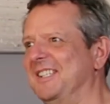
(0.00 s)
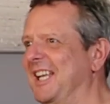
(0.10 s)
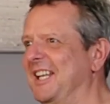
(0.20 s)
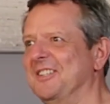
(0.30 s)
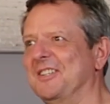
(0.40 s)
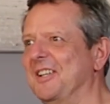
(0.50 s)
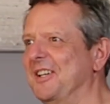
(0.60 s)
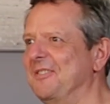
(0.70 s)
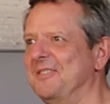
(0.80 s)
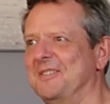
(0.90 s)
and getting to
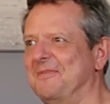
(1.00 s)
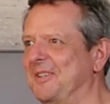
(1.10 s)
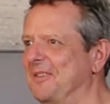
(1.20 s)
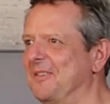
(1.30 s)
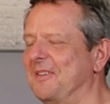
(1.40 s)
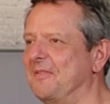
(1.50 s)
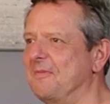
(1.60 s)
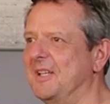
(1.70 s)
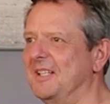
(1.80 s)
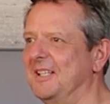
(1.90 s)
know and photograph
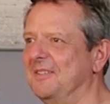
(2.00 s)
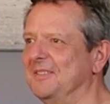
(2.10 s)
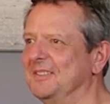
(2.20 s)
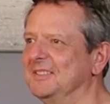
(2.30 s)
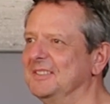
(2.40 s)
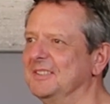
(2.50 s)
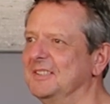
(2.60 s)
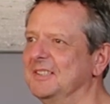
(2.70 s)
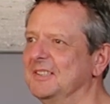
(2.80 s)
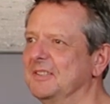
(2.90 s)
the wildlife. And
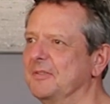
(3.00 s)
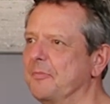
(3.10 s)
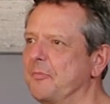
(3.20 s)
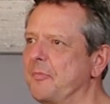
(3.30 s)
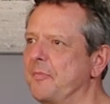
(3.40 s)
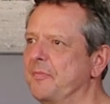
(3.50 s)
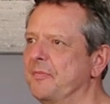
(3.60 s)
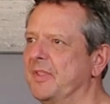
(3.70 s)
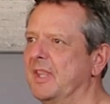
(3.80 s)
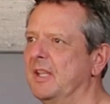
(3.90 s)
what made you choose
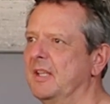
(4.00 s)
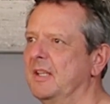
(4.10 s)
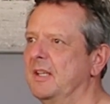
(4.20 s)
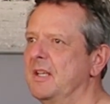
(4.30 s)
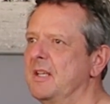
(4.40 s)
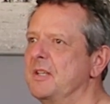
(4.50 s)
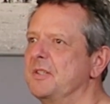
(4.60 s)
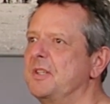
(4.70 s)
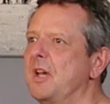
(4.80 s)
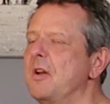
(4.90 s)
Pools?
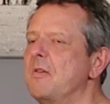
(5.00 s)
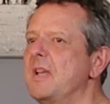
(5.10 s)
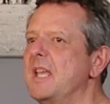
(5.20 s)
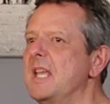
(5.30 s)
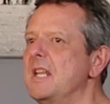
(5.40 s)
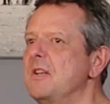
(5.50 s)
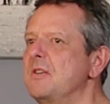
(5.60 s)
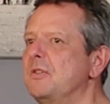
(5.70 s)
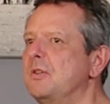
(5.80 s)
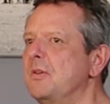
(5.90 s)
So
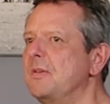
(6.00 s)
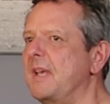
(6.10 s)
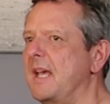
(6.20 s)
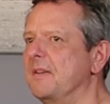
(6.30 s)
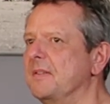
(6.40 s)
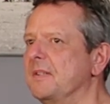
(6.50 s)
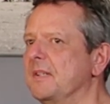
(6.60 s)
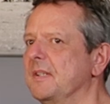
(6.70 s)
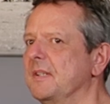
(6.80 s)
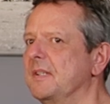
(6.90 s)
in
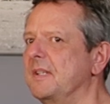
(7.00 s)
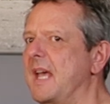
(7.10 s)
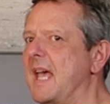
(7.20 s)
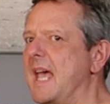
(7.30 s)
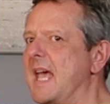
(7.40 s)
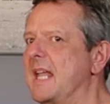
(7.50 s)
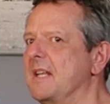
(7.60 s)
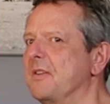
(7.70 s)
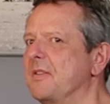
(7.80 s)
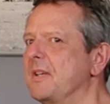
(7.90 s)

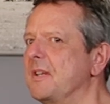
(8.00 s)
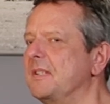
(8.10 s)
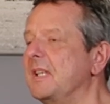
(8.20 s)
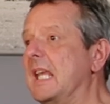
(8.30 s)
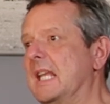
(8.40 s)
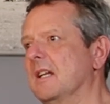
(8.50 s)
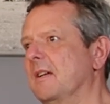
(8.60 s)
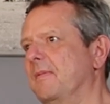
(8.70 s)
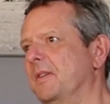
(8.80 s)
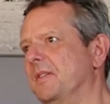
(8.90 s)
2013
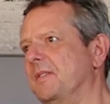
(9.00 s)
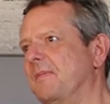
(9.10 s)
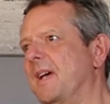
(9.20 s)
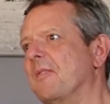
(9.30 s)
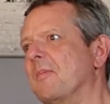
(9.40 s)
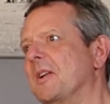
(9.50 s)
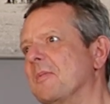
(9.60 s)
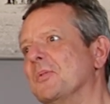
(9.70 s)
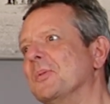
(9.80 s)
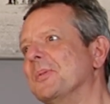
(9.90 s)
I first found
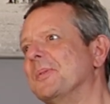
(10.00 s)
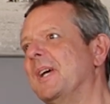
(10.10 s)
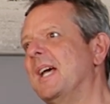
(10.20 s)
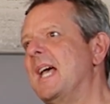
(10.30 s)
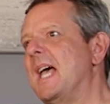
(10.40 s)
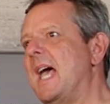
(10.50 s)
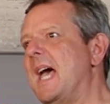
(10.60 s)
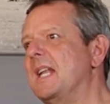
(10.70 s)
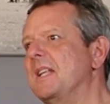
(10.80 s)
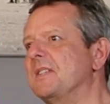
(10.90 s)
Pools,
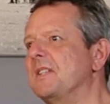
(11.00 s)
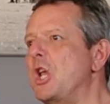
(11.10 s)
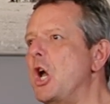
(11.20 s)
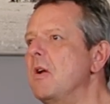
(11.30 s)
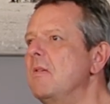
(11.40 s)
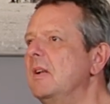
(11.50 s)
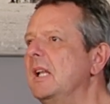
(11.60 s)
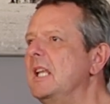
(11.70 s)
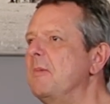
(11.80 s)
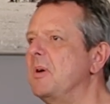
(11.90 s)
and it's the
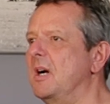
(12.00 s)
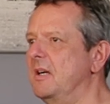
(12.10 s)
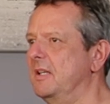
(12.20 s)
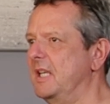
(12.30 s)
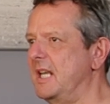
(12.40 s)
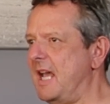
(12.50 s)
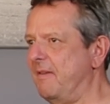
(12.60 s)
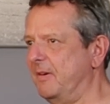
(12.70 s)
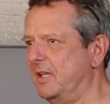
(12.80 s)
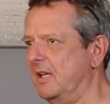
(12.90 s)
only park in
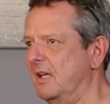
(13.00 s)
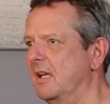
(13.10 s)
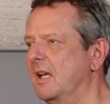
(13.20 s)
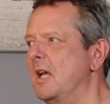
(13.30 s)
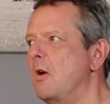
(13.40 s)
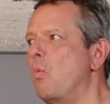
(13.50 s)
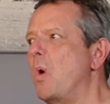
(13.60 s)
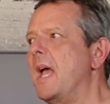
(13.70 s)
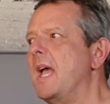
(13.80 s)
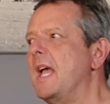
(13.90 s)
Africa
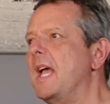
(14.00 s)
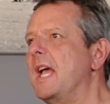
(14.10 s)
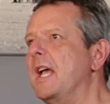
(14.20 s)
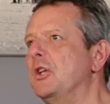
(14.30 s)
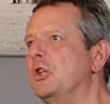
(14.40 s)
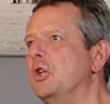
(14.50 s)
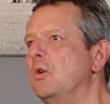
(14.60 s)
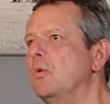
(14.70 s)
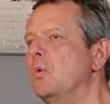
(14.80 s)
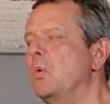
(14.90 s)
where
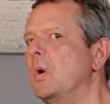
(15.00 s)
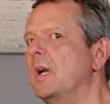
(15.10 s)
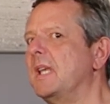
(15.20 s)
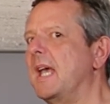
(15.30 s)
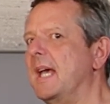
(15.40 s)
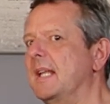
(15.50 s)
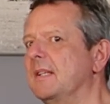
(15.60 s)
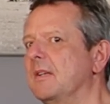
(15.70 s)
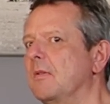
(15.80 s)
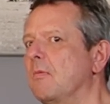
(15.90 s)
you
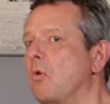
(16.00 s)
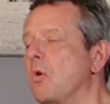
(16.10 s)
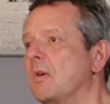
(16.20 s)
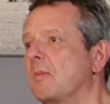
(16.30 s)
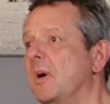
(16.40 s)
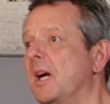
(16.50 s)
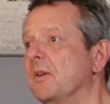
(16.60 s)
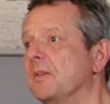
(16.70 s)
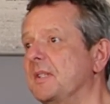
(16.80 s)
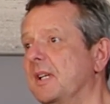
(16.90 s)
can walk by
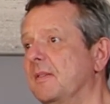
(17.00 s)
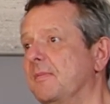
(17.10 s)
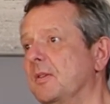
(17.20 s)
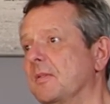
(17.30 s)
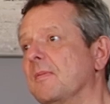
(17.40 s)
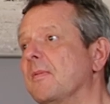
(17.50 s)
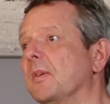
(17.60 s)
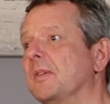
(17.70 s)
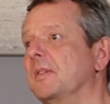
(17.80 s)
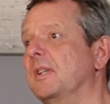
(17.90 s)
yourself on
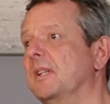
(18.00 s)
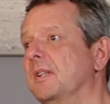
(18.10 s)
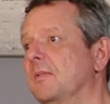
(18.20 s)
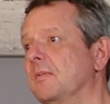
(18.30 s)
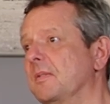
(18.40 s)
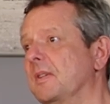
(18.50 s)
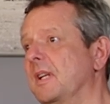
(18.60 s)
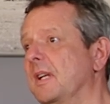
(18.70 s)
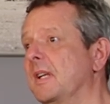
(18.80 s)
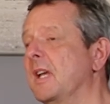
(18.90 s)
foot. And
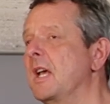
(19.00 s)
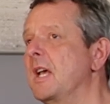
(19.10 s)
I